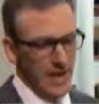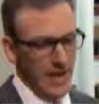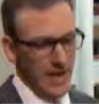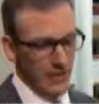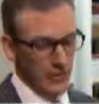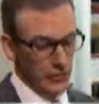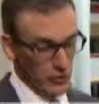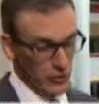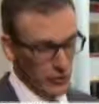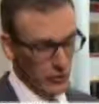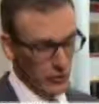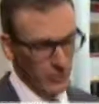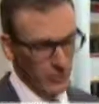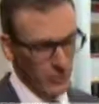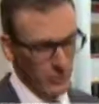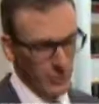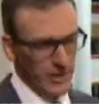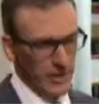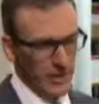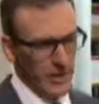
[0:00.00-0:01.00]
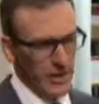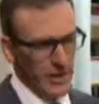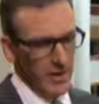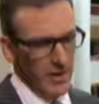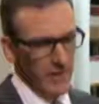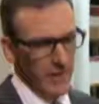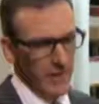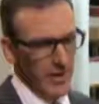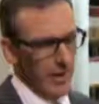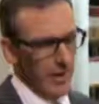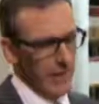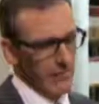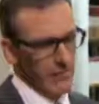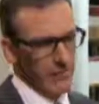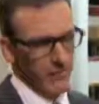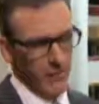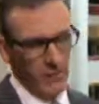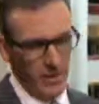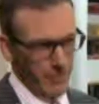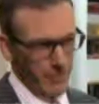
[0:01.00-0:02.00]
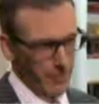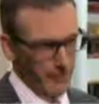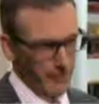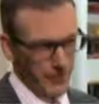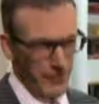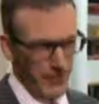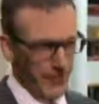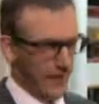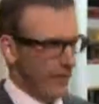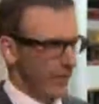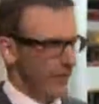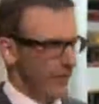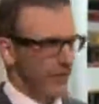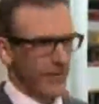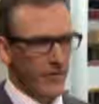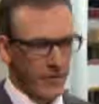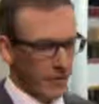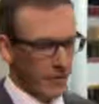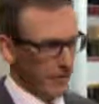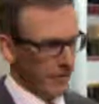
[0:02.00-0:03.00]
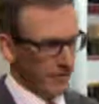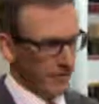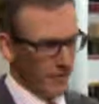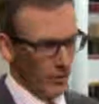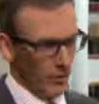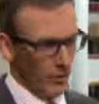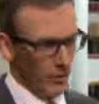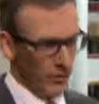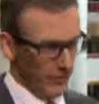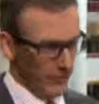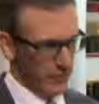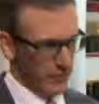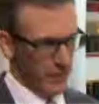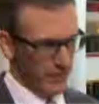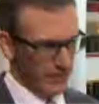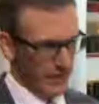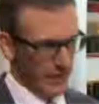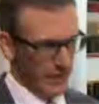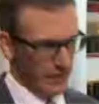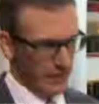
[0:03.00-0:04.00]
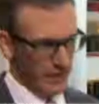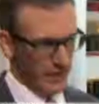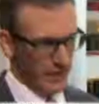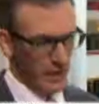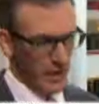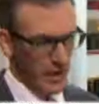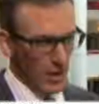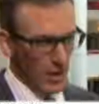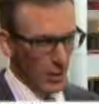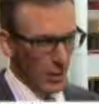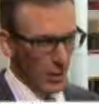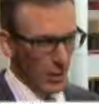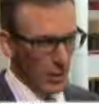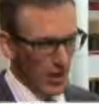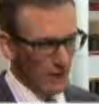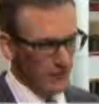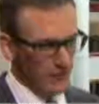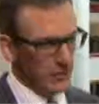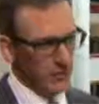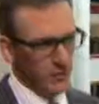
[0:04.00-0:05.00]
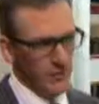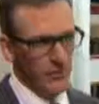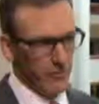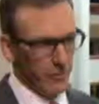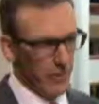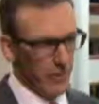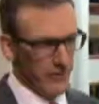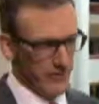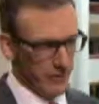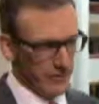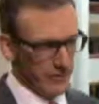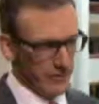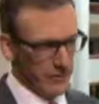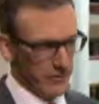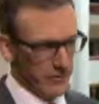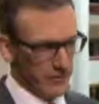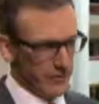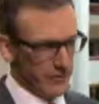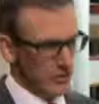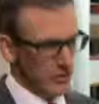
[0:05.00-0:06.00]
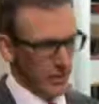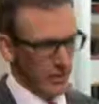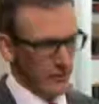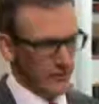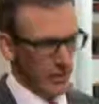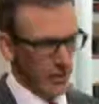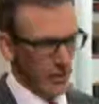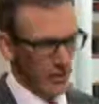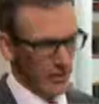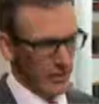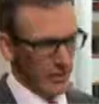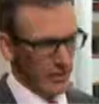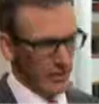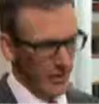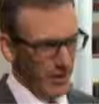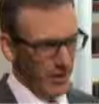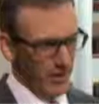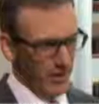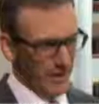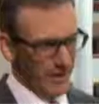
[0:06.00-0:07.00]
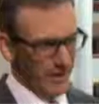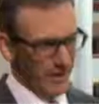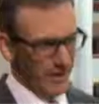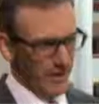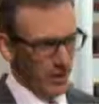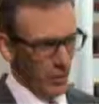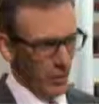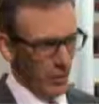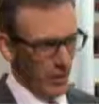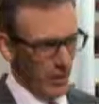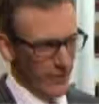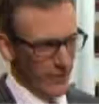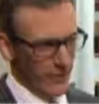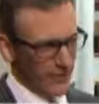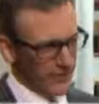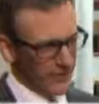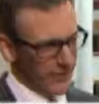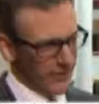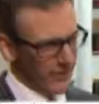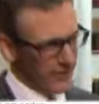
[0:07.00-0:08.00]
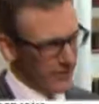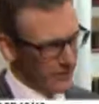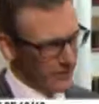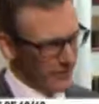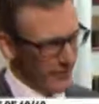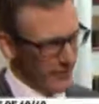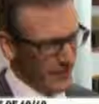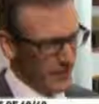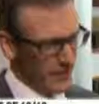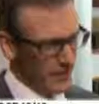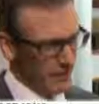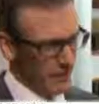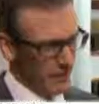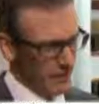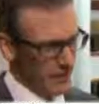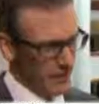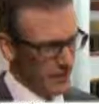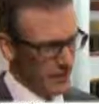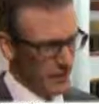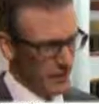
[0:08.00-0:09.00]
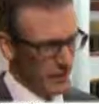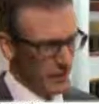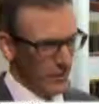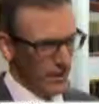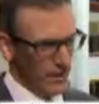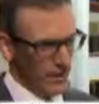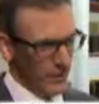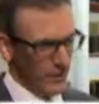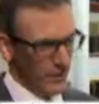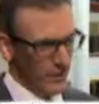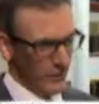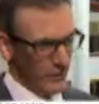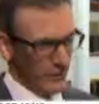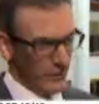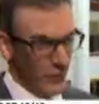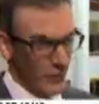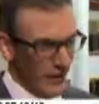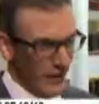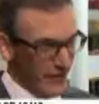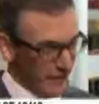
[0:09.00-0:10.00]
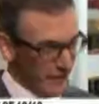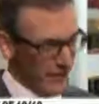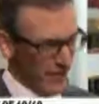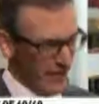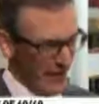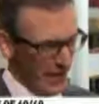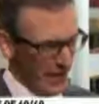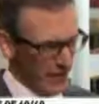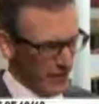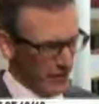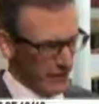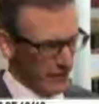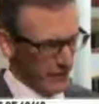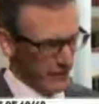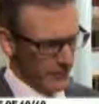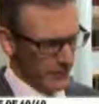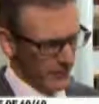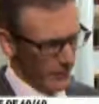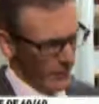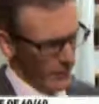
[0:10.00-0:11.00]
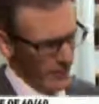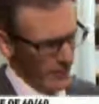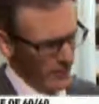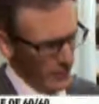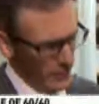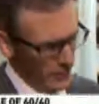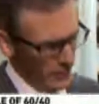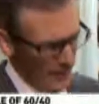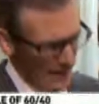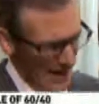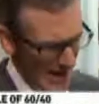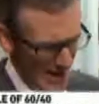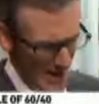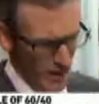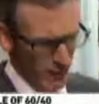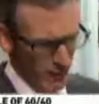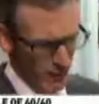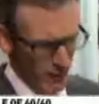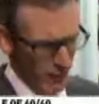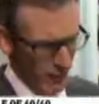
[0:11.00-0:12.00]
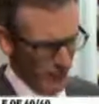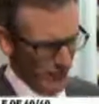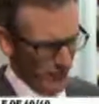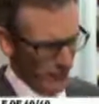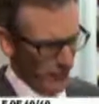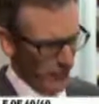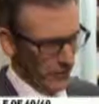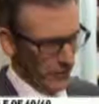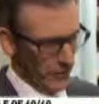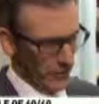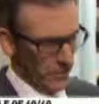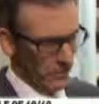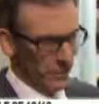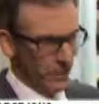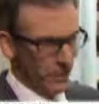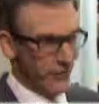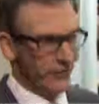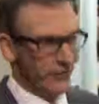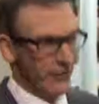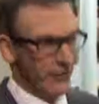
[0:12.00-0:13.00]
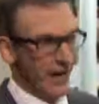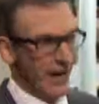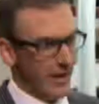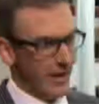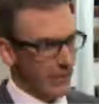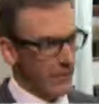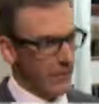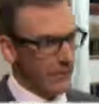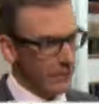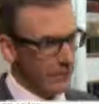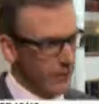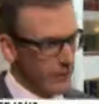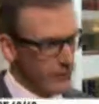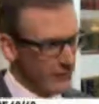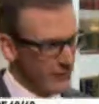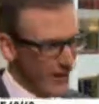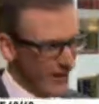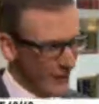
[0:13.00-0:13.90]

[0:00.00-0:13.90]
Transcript: And to your point, the other 40%, the other 50%, whatever it may be, we have to look for alternatives to just owning bonds when they're just going to sit there. You know, there's two ways to be an anchor. There's the way that you can anchor a portfolio, and there's an anchor that slows